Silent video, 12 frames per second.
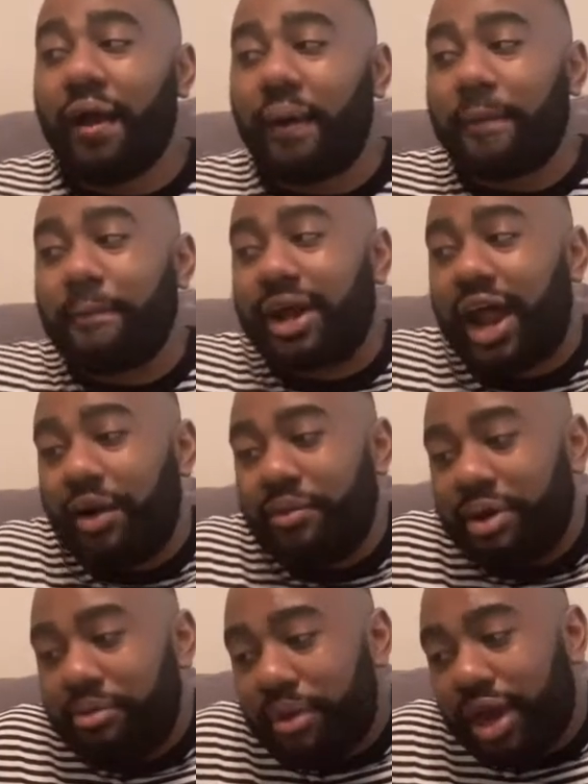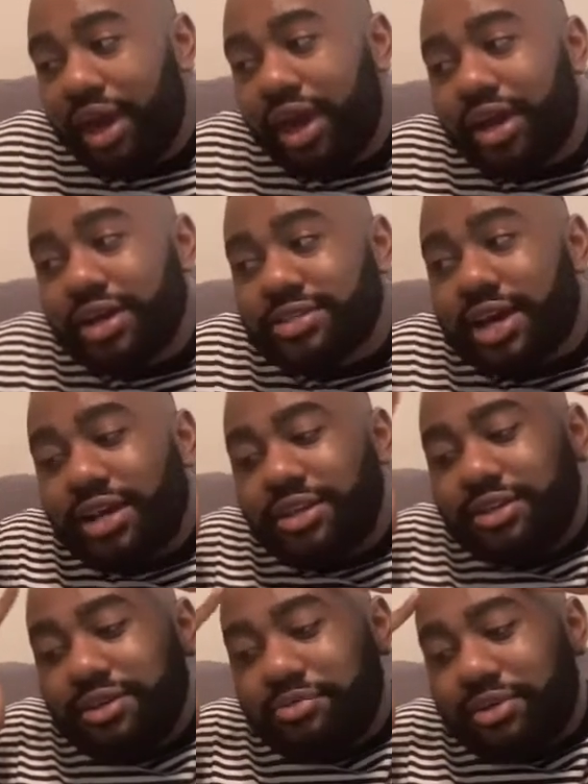But I wasn't mad because I
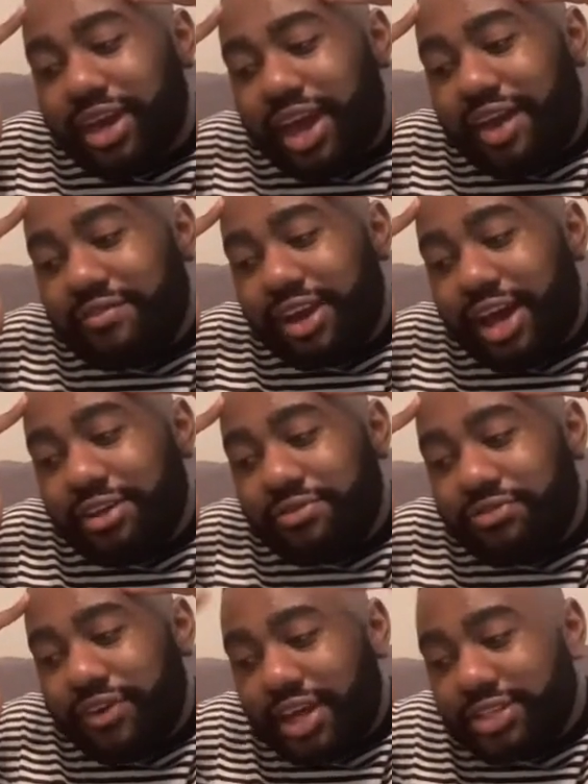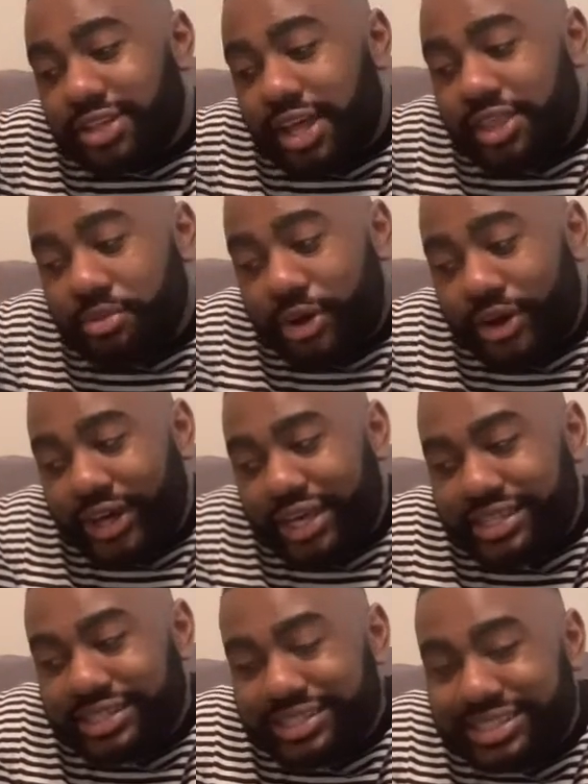do be having that effect on the
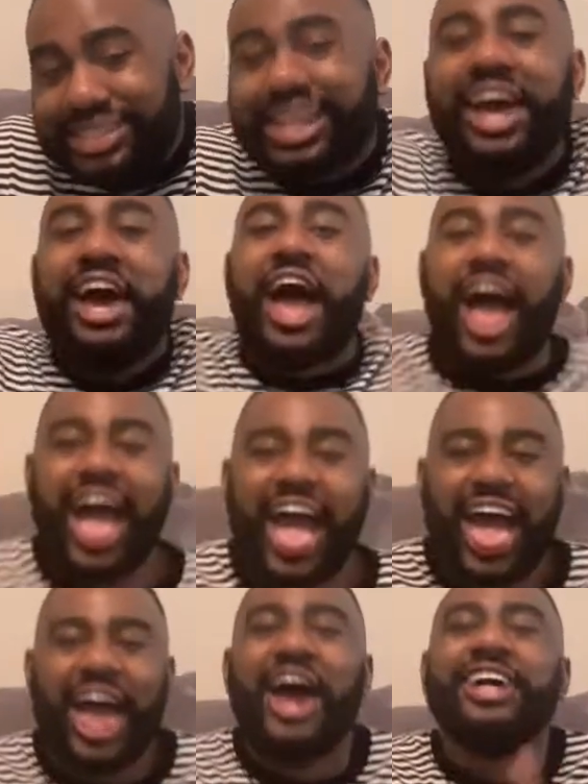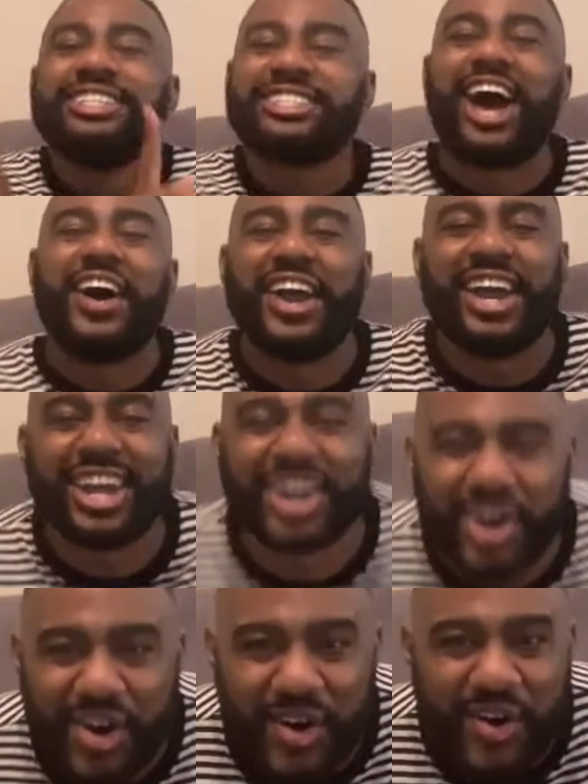boys. So
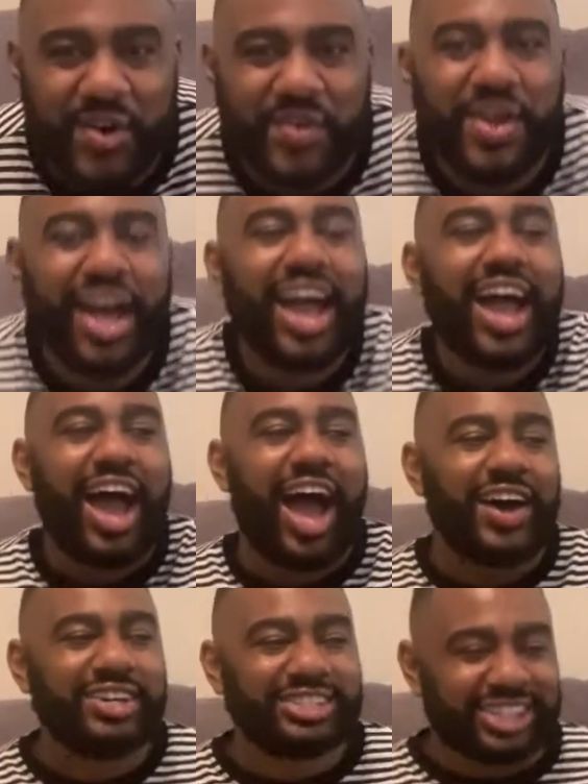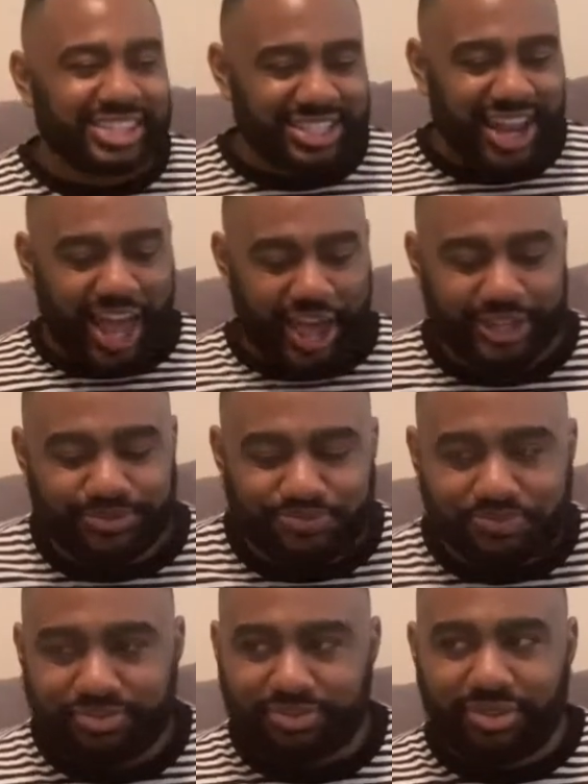anywho, I was just like,
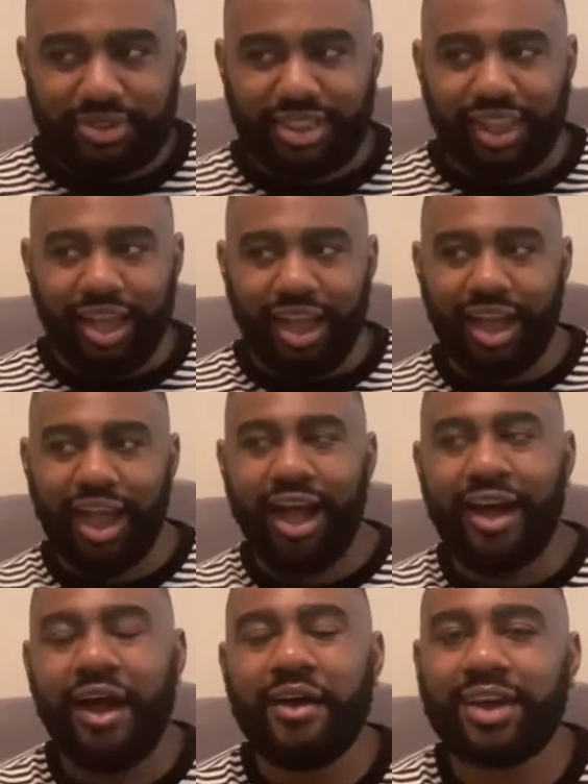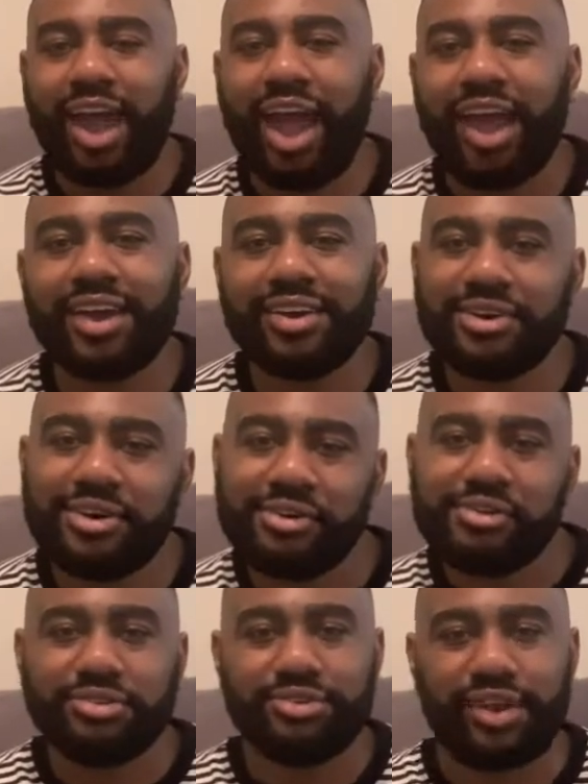okay,
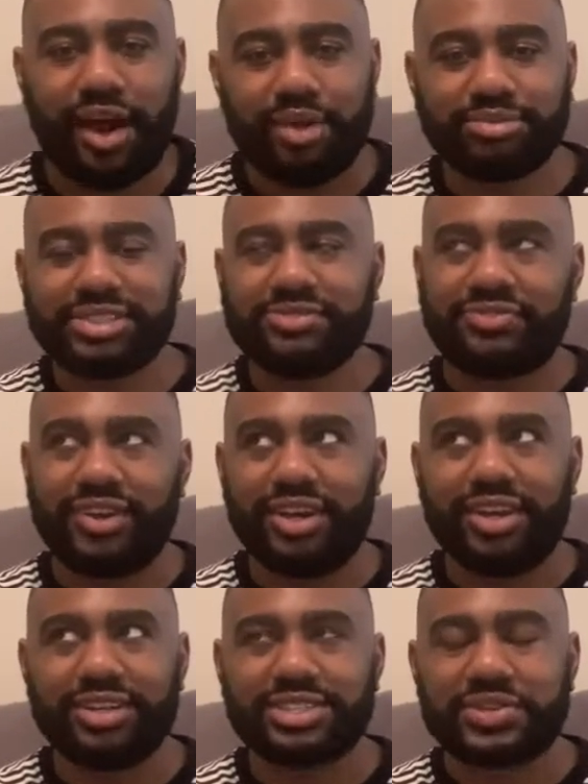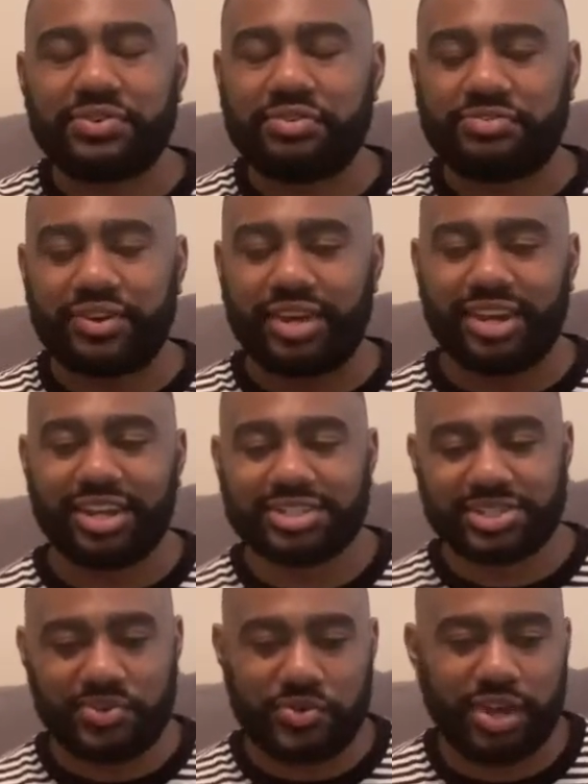cool. You know, I'm just feeding into
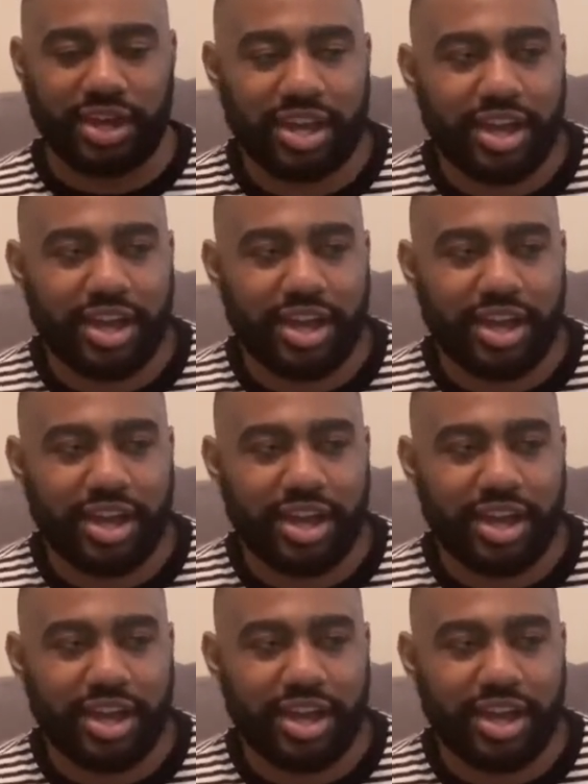it.